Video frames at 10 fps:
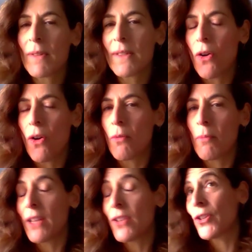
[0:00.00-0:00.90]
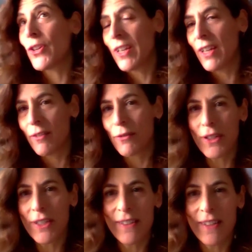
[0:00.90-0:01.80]
So my journey,
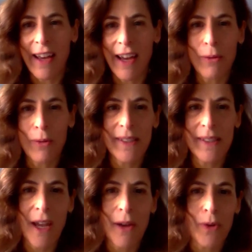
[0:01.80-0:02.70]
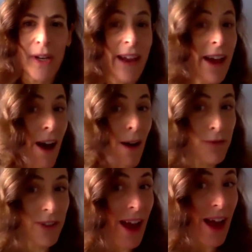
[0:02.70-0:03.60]
first, I will say what I
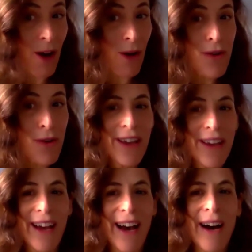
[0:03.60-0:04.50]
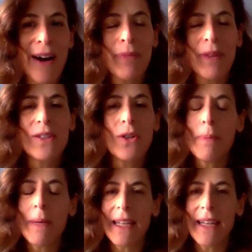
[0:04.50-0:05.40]
have now.
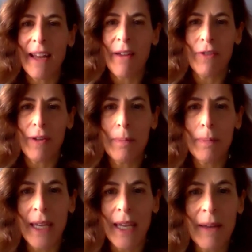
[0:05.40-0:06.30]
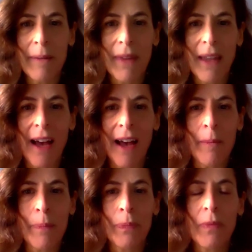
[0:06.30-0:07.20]
So being an MVP,
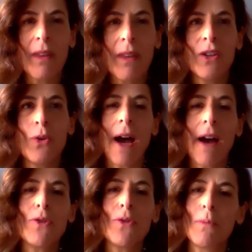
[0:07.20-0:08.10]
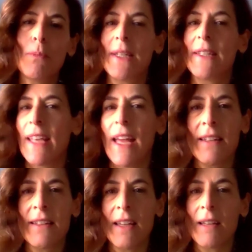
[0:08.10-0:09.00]
you have to
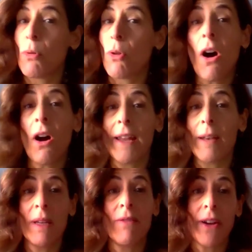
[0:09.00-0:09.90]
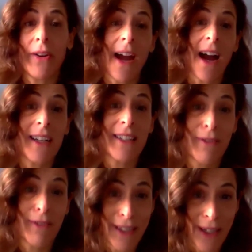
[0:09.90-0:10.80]
present and blog and be very
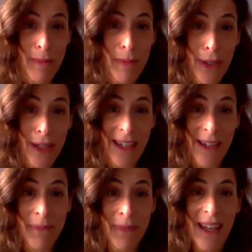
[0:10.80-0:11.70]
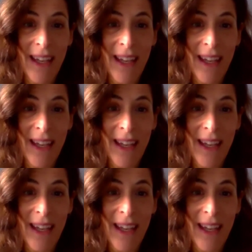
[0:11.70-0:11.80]
active in the community.